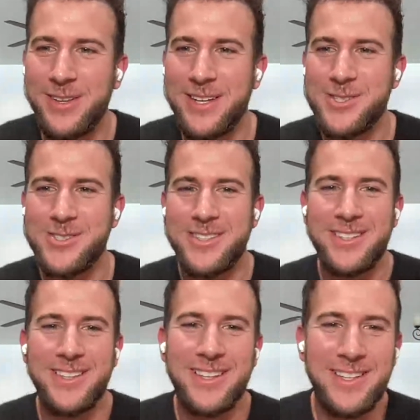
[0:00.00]
I think that's
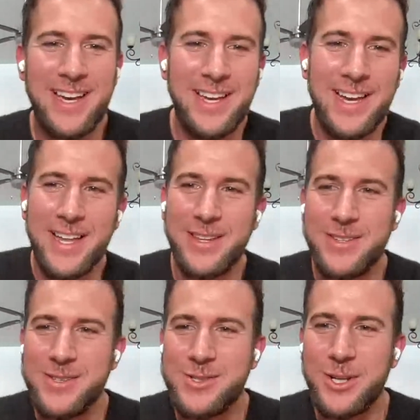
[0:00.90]

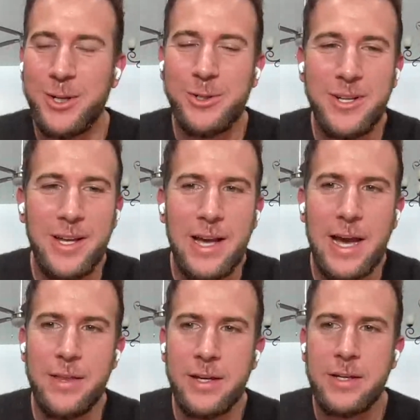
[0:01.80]
So
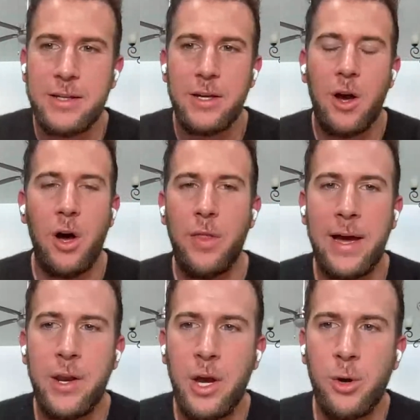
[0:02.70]
I think on
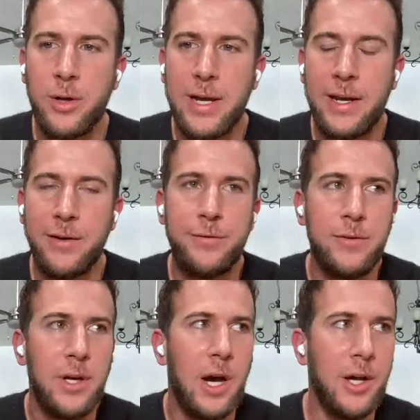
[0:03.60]
that note, kind of
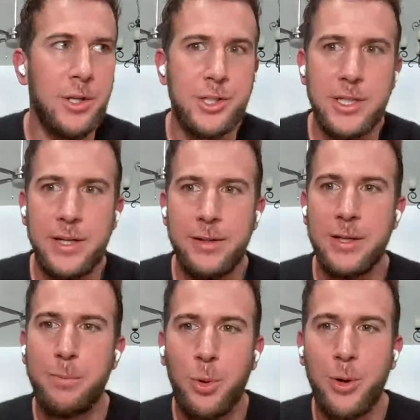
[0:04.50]
understanding
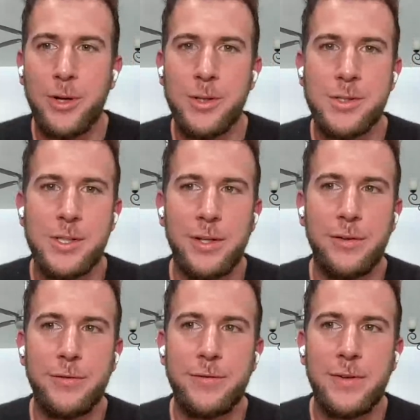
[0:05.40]
the importance
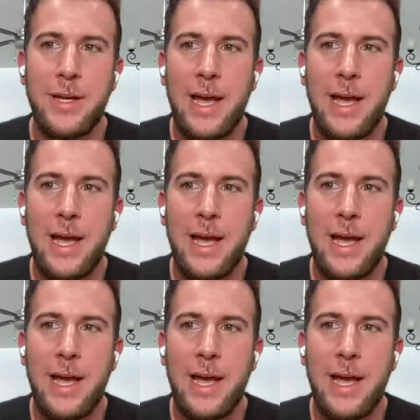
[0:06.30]
of